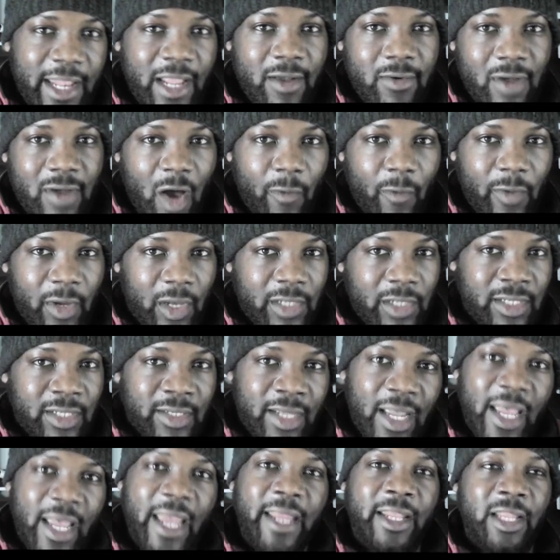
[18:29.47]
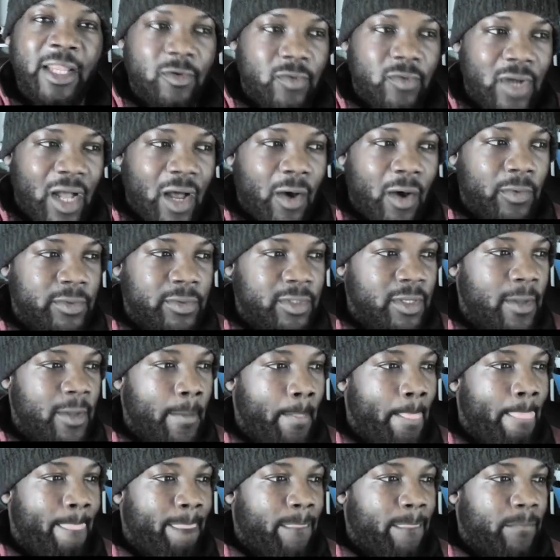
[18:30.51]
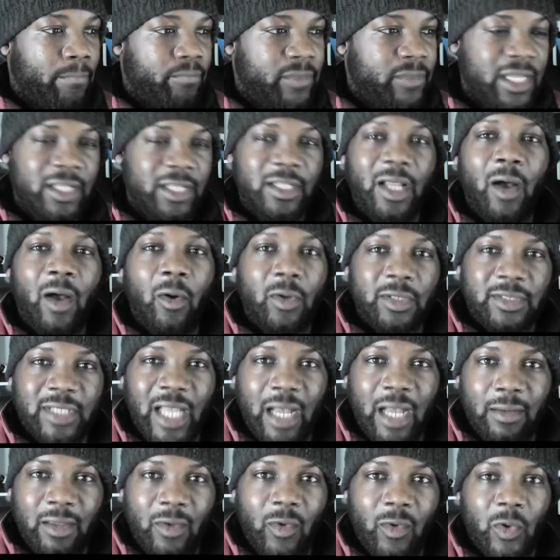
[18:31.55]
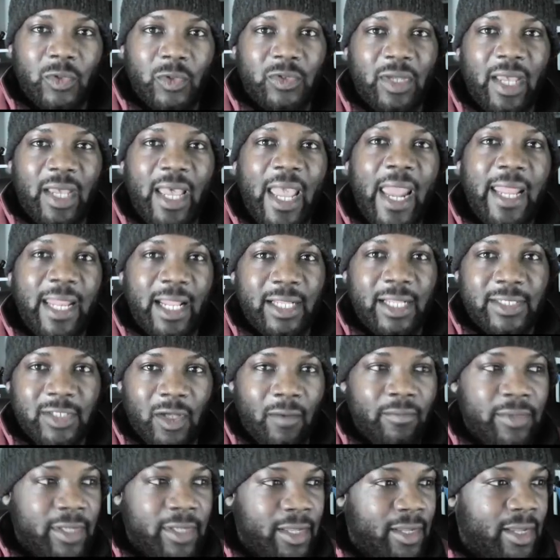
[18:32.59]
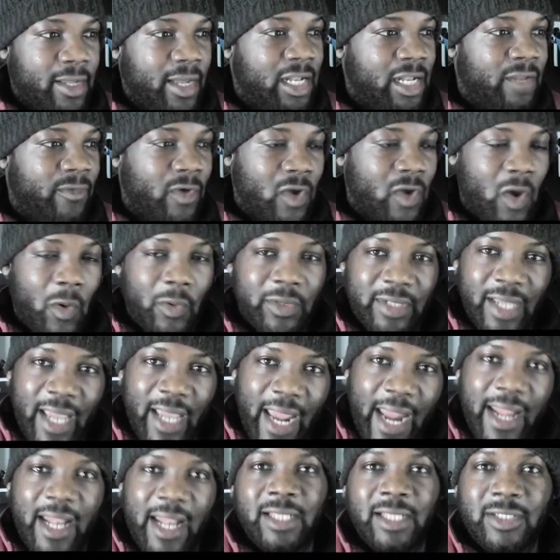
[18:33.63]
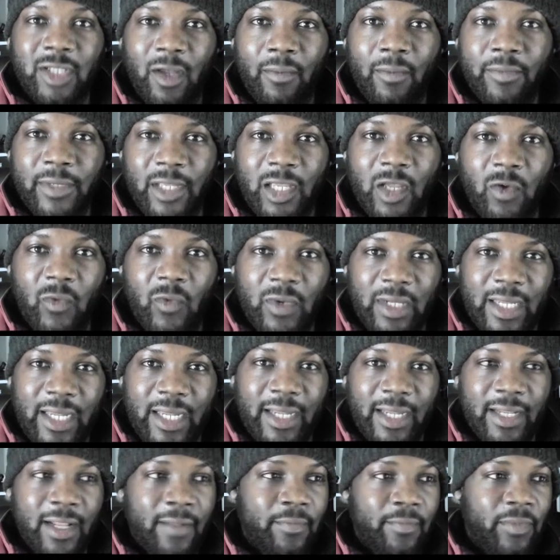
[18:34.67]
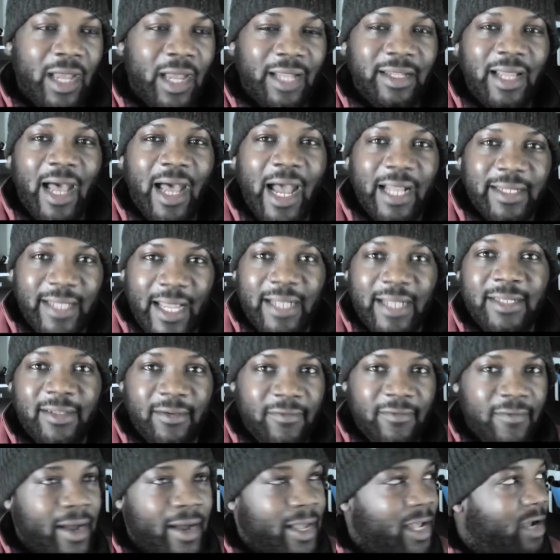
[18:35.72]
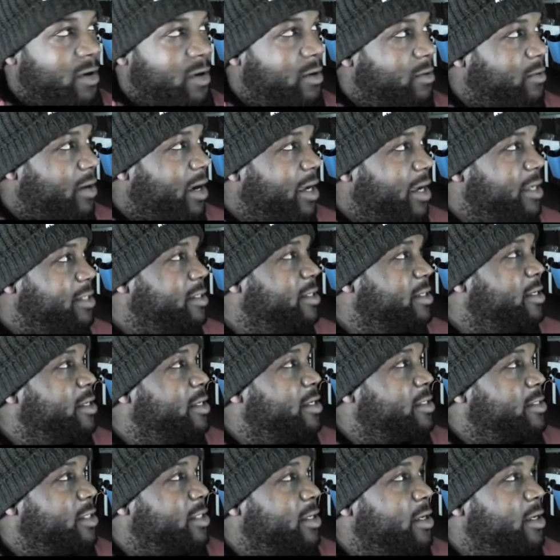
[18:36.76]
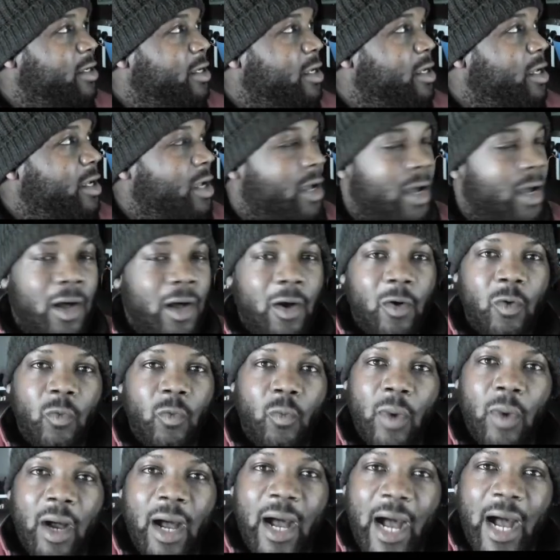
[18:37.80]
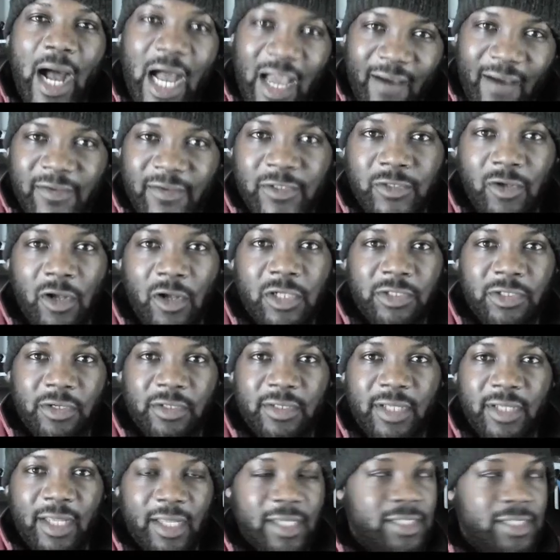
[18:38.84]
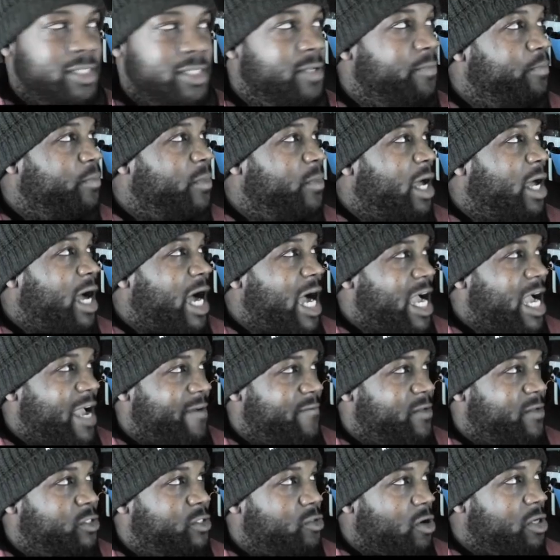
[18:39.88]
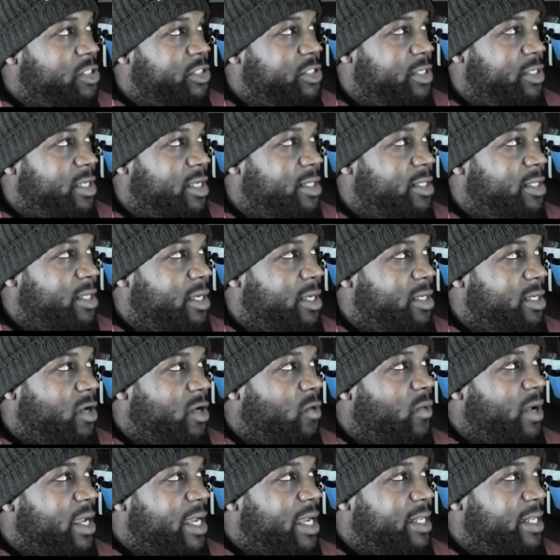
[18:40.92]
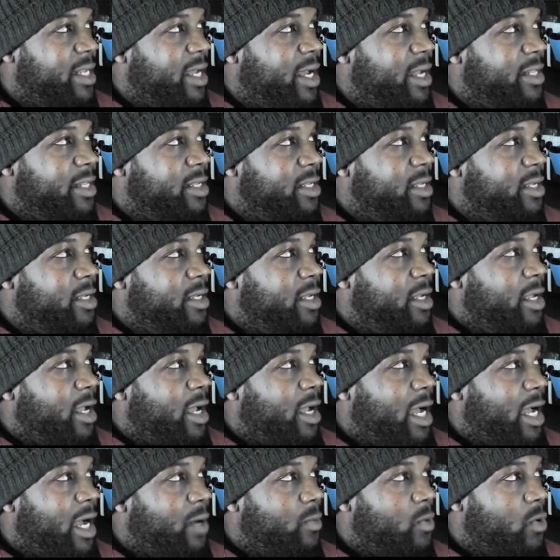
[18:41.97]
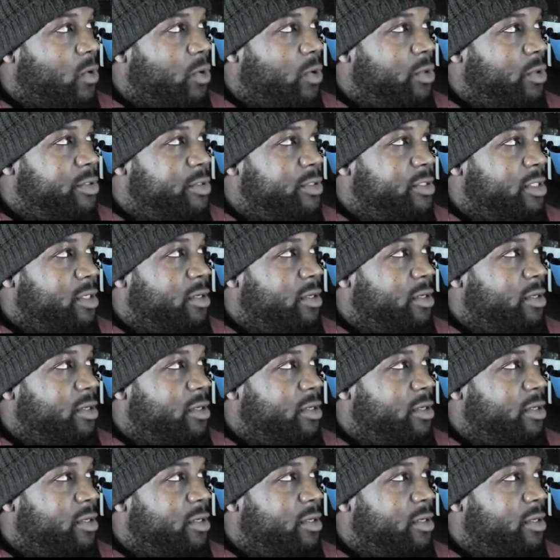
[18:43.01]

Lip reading: route, because an edit route denotes that we want to edit something, and if we're going to edit something we need an identifier, right? So how I have structured this, I have structured it in a way that I want